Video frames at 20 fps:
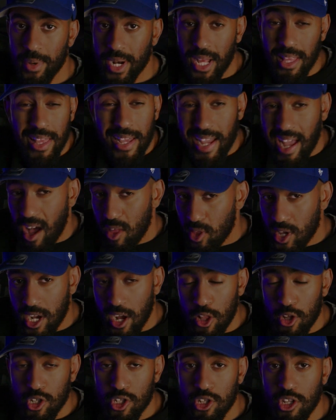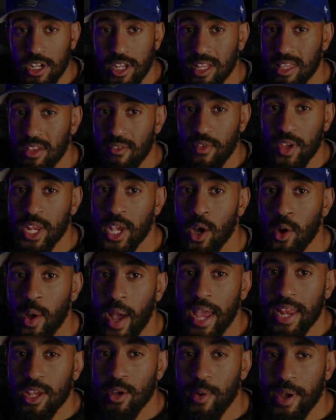But I like how the colors look in the video
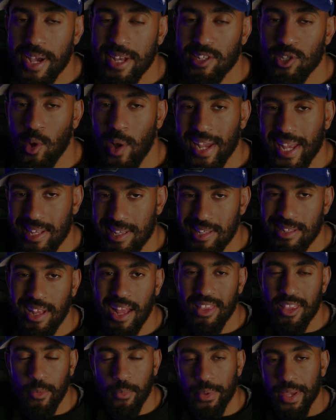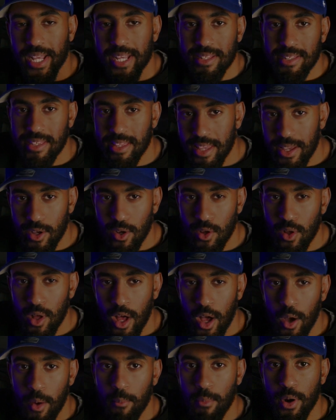anyway, so I guess it's not the biggest deal,
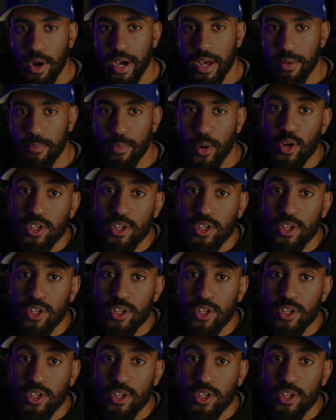but